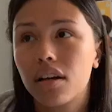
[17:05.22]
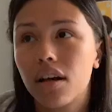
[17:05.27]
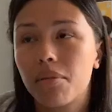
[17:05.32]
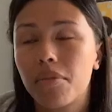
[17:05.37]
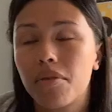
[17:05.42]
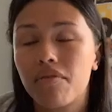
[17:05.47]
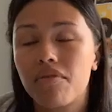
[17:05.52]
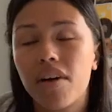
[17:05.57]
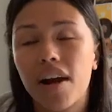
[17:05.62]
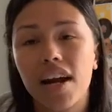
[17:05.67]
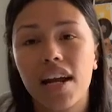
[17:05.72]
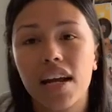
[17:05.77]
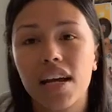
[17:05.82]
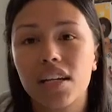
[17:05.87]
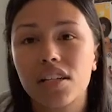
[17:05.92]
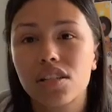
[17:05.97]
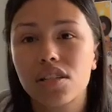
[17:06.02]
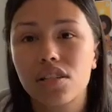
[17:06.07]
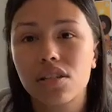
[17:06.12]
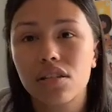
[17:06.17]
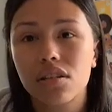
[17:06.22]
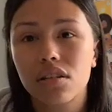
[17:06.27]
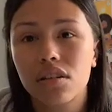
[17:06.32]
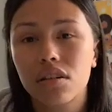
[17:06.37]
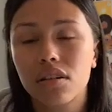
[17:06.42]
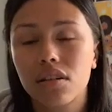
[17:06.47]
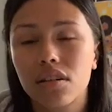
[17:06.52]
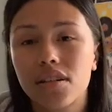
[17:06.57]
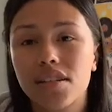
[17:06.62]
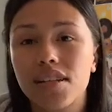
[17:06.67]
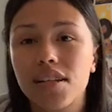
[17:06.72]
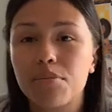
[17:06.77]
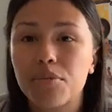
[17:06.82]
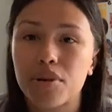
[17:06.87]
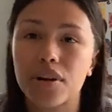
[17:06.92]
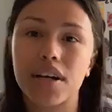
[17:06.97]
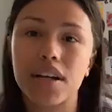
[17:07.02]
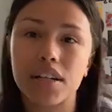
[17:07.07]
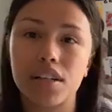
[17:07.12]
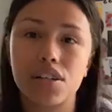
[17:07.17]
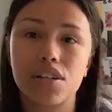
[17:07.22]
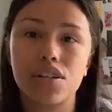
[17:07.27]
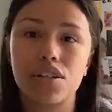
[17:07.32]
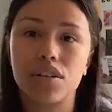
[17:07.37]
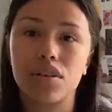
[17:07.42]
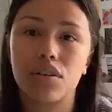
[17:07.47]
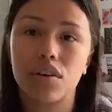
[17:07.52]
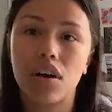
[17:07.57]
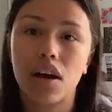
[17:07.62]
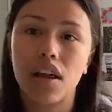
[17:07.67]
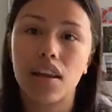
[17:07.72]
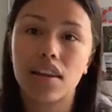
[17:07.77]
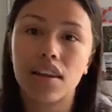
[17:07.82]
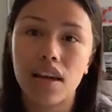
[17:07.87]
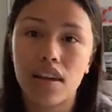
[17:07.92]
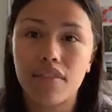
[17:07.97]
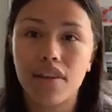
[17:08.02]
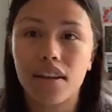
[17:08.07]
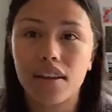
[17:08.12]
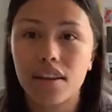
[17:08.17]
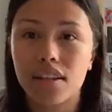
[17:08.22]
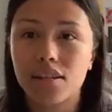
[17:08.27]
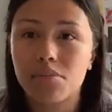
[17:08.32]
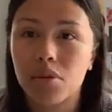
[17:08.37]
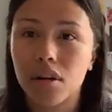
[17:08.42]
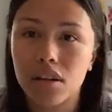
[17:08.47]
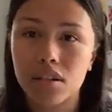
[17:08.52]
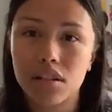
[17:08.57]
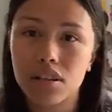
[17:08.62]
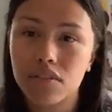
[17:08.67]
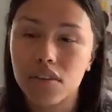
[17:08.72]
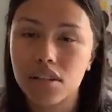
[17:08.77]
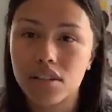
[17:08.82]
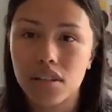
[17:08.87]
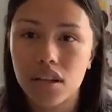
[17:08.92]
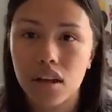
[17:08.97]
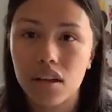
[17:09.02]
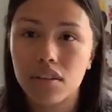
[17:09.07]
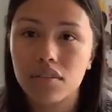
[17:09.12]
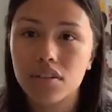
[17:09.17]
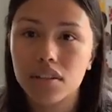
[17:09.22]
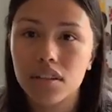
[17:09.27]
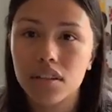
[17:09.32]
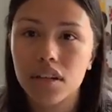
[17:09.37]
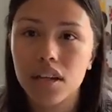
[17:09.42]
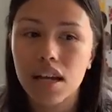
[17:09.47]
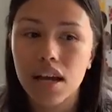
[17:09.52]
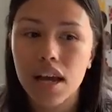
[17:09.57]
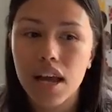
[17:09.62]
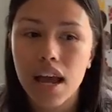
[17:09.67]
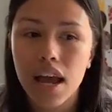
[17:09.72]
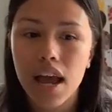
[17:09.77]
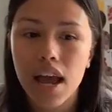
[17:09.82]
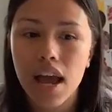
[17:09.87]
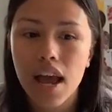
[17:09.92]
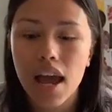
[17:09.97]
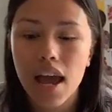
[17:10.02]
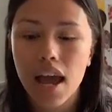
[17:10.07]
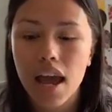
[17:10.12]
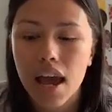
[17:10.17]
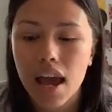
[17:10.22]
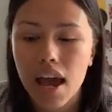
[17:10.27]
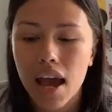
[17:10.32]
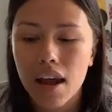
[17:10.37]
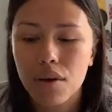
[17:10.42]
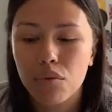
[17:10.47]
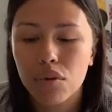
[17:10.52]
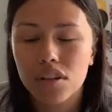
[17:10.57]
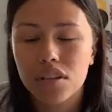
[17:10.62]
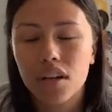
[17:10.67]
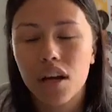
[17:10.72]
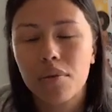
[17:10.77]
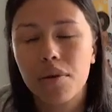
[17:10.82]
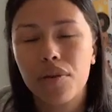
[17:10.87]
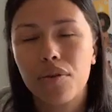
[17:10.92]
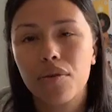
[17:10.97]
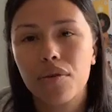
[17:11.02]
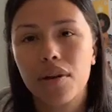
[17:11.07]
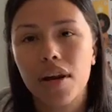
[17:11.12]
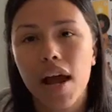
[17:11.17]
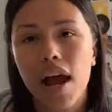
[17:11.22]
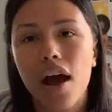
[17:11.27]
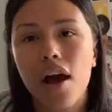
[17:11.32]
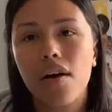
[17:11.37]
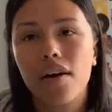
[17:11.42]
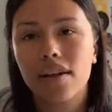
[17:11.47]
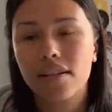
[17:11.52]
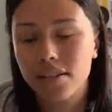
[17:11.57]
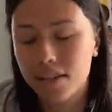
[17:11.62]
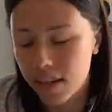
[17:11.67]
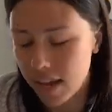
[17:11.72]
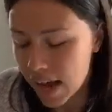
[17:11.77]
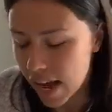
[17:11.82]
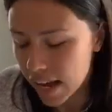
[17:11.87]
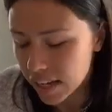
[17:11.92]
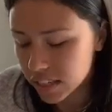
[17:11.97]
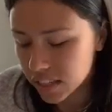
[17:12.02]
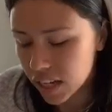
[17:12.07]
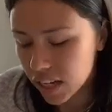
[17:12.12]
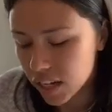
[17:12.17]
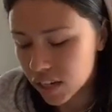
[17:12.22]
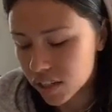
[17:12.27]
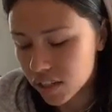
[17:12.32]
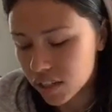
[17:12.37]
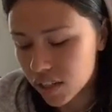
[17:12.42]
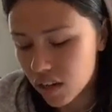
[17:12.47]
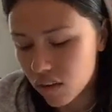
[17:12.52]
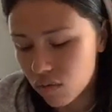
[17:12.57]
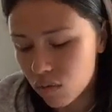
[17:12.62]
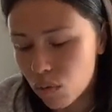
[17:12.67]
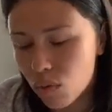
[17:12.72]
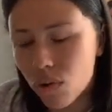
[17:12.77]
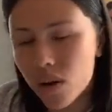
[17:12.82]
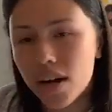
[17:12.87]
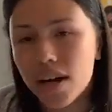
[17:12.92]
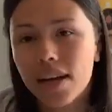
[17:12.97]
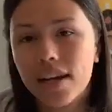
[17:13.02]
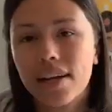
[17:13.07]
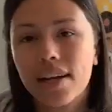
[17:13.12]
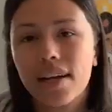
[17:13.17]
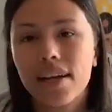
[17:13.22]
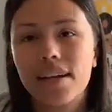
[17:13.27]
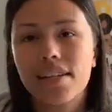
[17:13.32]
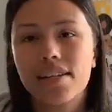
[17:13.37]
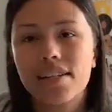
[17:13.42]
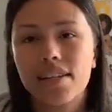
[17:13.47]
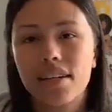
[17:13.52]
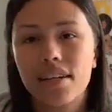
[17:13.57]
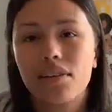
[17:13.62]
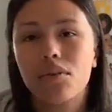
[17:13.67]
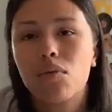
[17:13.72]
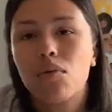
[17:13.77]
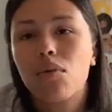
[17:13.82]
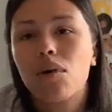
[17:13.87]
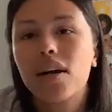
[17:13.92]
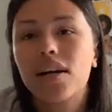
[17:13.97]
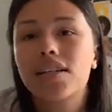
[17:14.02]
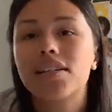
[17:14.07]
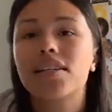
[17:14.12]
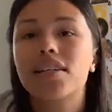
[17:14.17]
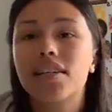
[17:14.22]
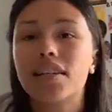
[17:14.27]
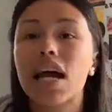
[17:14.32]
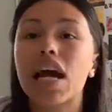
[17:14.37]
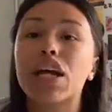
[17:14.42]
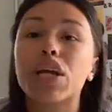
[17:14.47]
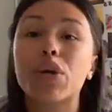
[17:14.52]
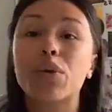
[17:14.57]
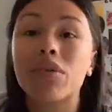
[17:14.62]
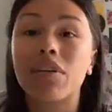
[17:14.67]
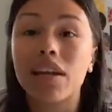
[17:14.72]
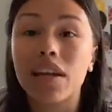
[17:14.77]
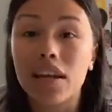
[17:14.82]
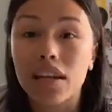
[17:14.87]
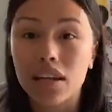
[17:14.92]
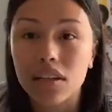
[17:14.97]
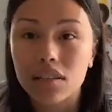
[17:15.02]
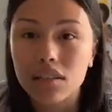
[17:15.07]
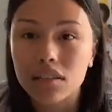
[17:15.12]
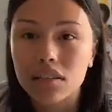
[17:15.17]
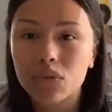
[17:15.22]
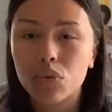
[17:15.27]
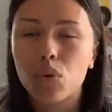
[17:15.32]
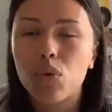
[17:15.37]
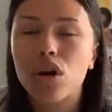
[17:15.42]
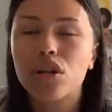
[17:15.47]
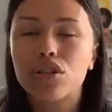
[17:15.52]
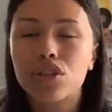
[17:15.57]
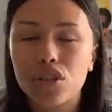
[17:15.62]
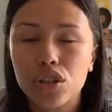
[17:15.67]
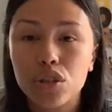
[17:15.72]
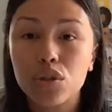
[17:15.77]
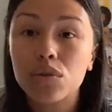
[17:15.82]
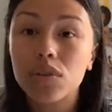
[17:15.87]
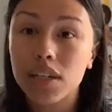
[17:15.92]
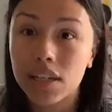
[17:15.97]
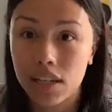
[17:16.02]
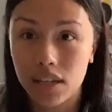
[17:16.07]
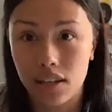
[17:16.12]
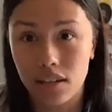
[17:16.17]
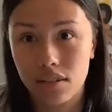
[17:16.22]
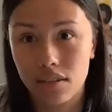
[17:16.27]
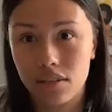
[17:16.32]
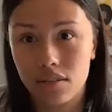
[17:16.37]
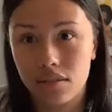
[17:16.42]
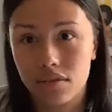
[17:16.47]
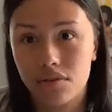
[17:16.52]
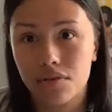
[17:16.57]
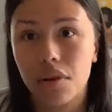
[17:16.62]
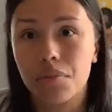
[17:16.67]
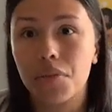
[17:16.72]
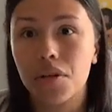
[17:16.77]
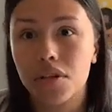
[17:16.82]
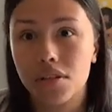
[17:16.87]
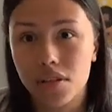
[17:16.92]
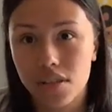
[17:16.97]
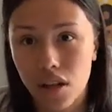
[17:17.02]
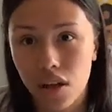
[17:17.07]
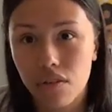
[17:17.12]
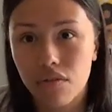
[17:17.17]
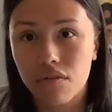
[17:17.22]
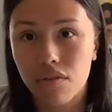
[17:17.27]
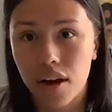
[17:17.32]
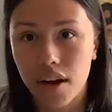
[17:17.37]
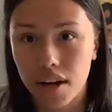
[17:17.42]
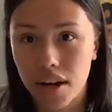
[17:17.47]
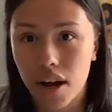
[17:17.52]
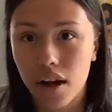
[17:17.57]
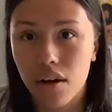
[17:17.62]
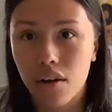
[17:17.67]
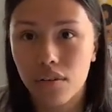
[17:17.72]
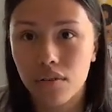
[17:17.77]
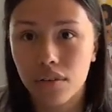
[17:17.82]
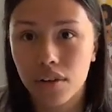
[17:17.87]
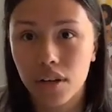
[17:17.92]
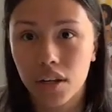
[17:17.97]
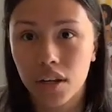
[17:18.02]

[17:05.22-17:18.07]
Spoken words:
am inviting us deeper into loving these parts of ourselves. And what's coming through now is asking yourself, what is it that you need? What do you need from yourself right now,